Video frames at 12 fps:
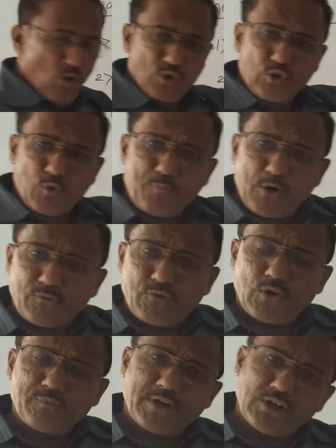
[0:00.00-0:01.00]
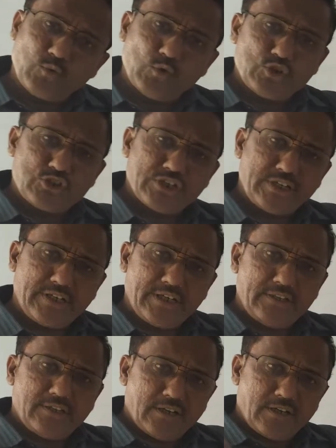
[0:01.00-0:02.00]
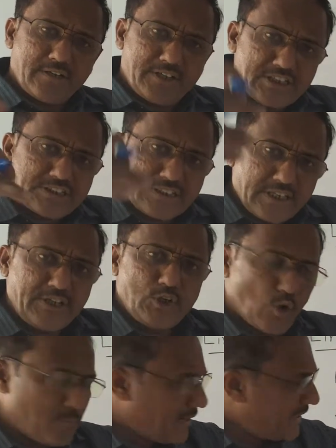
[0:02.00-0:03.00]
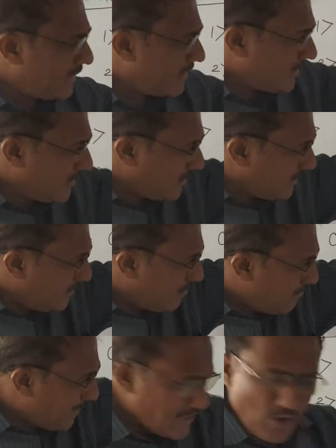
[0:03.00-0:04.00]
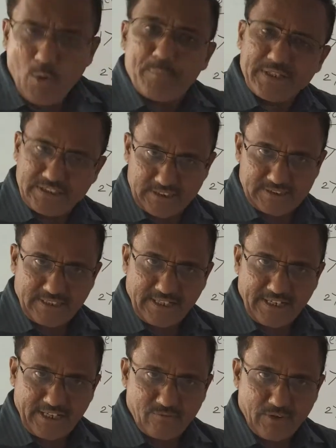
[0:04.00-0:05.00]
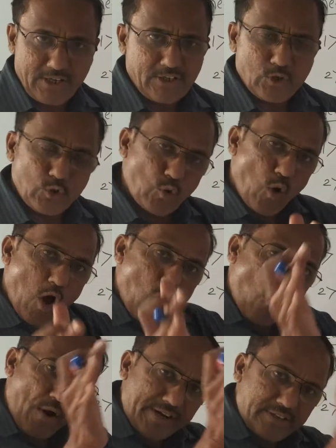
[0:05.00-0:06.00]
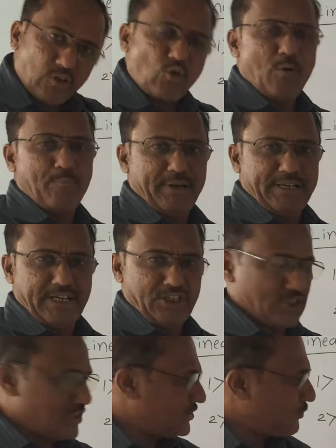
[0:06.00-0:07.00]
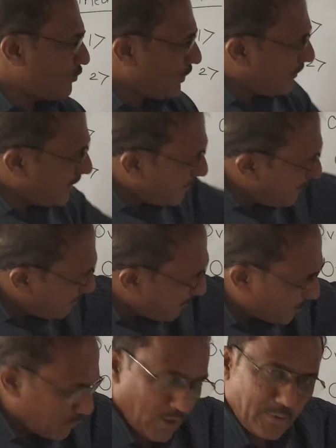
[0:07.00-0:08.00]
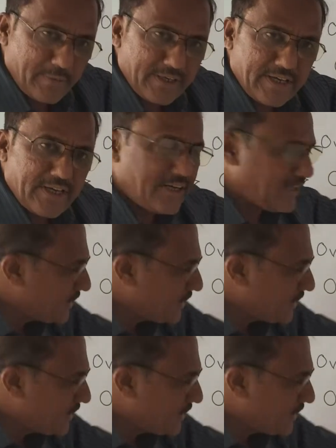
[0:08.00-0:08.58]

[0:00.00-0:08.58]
want to perform convolution in the discrete domain, many operations are required. To avoid the complications, we will be performing it